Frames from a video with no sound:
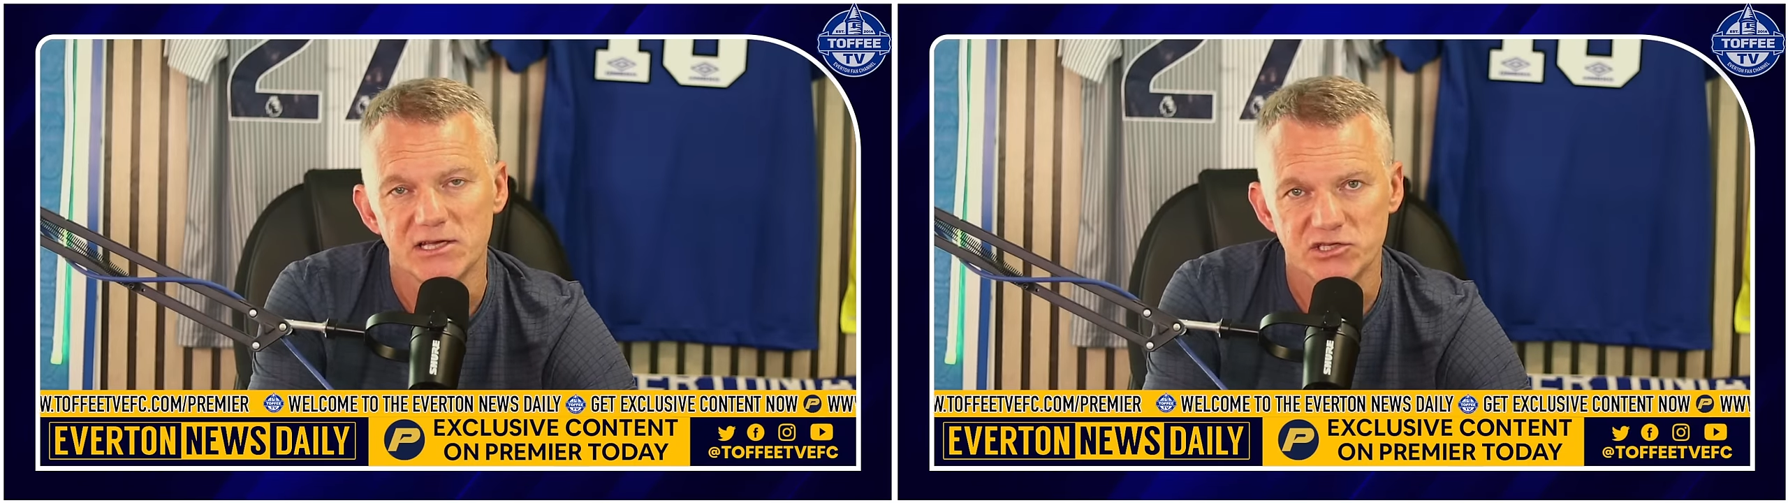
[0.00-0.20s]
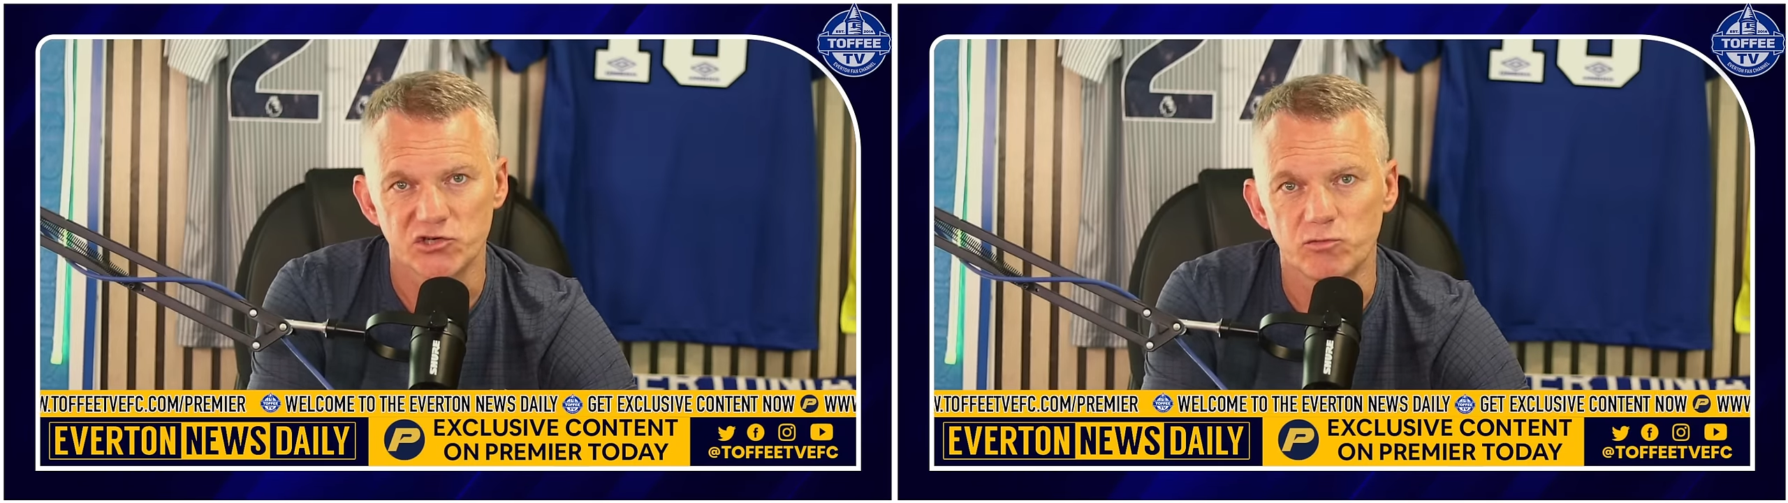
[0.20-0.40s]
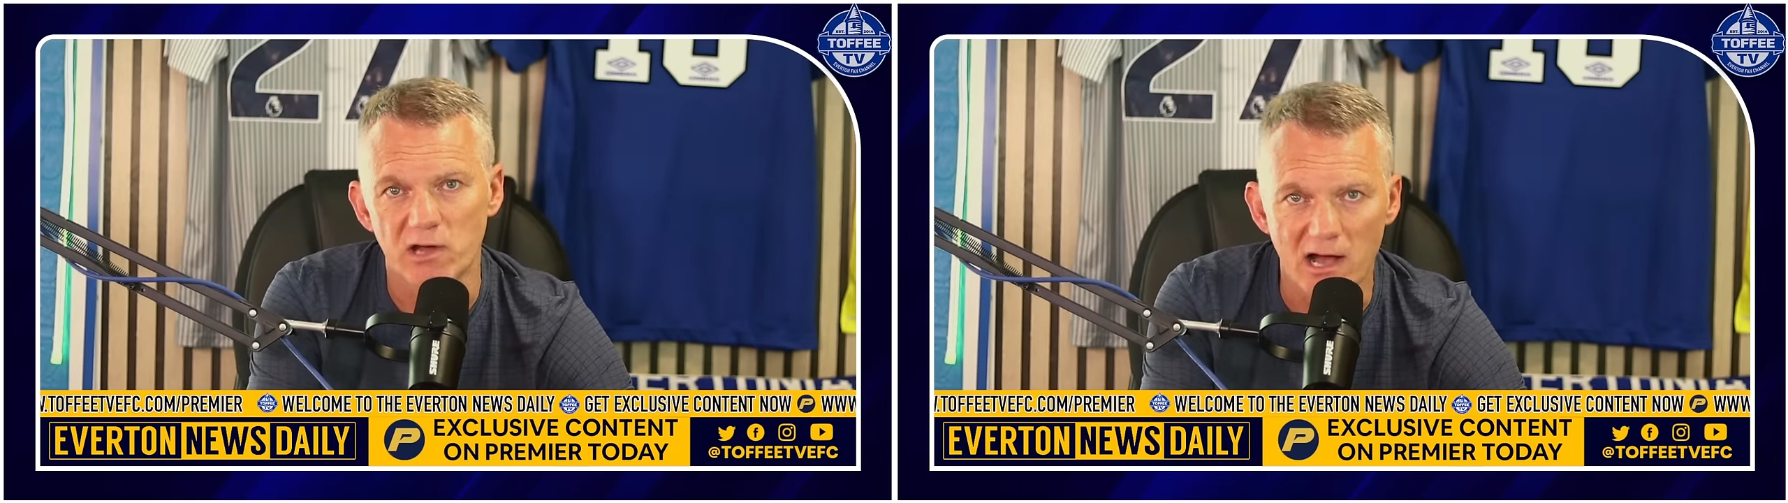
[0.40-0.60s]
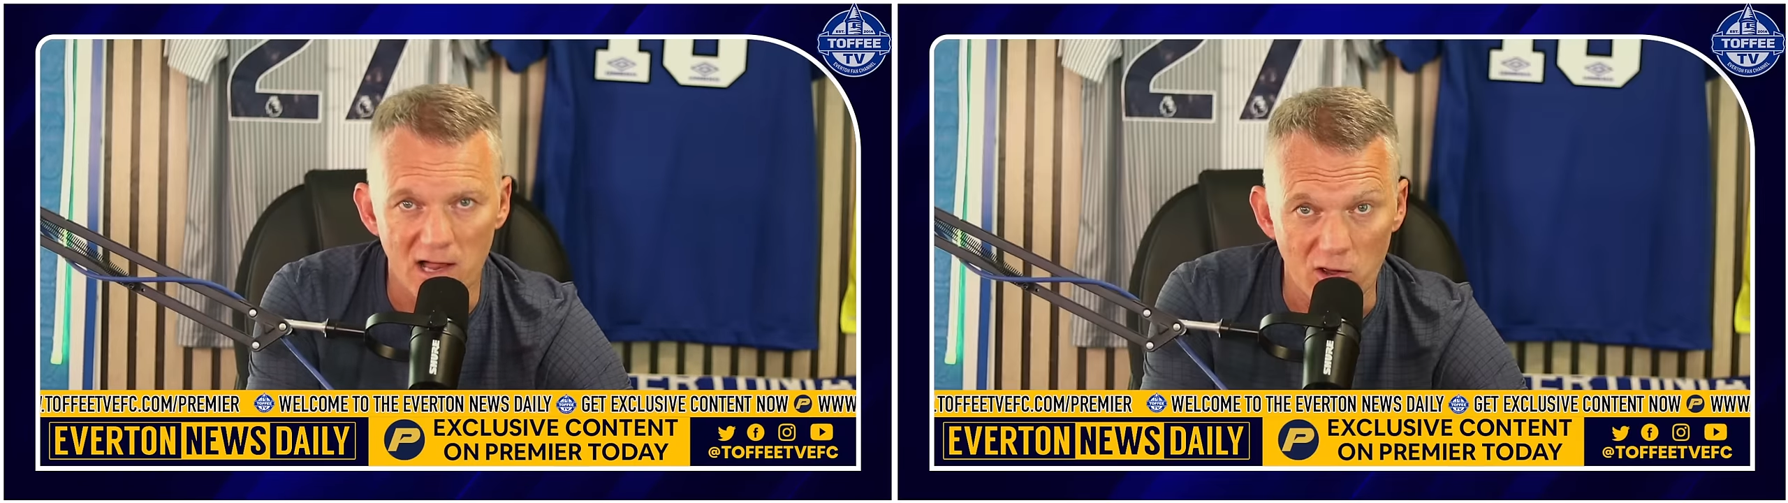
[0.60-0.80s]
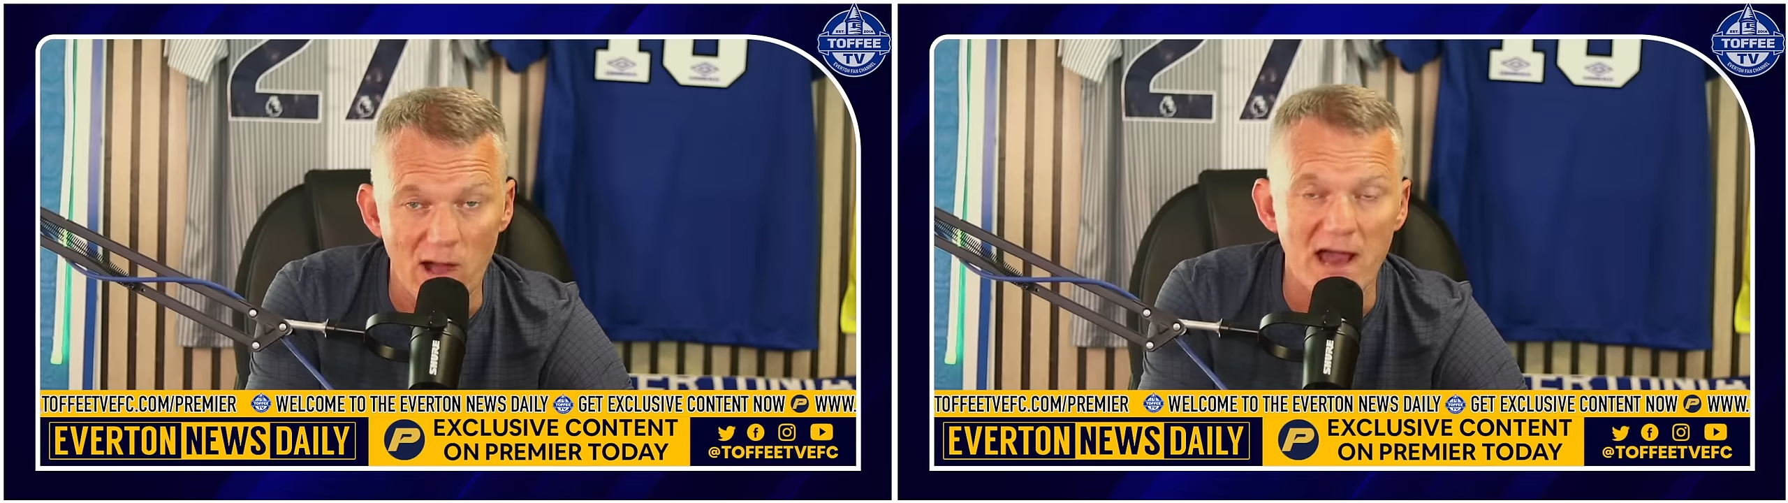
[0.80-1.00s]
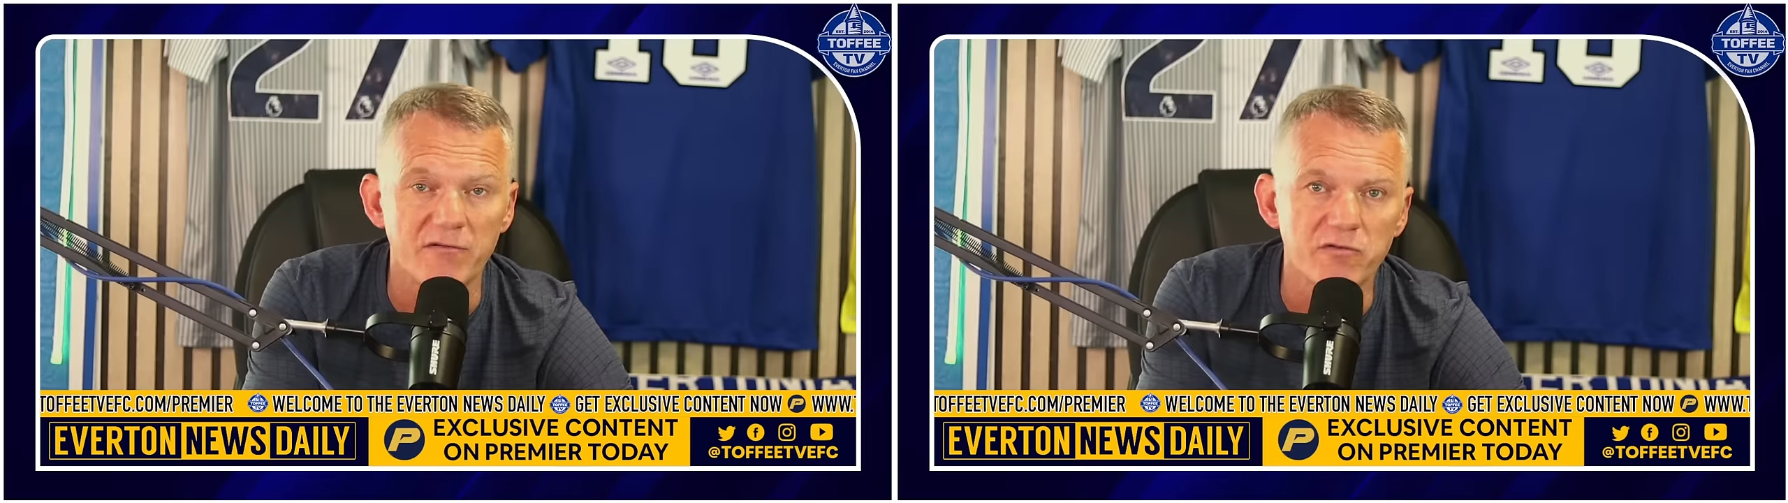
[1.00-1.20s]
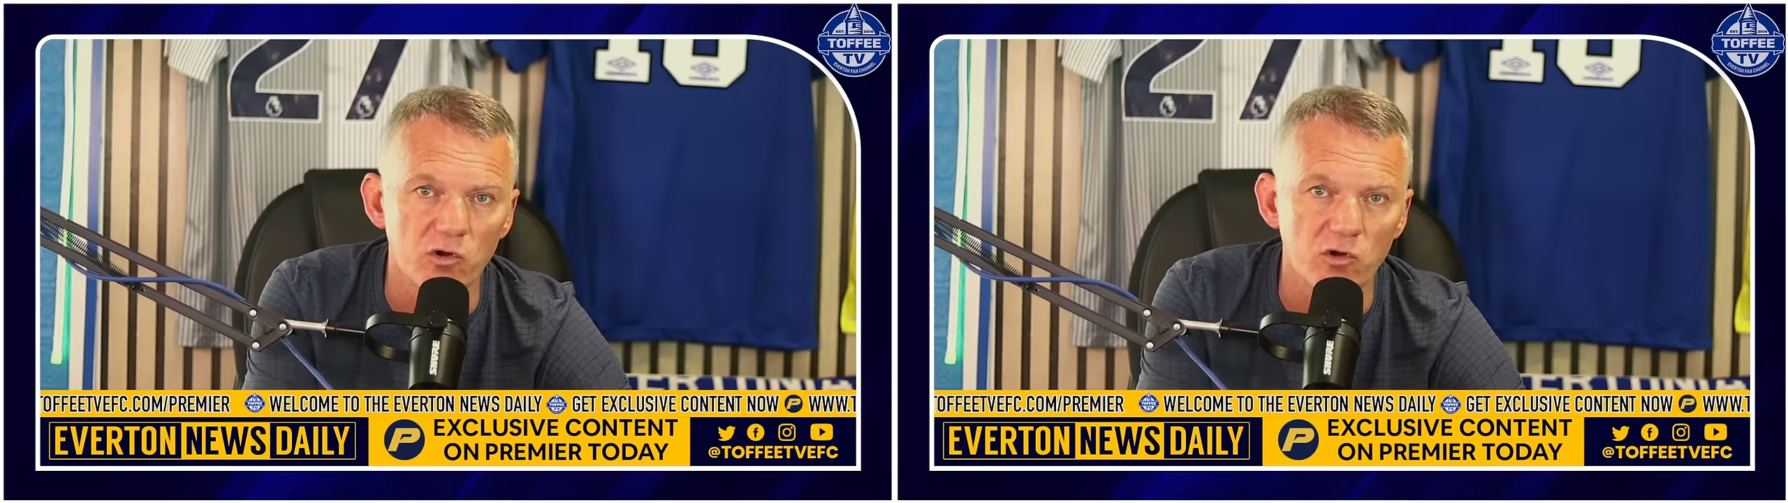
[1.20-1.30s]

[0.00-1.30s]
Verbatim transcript: to Carlo and of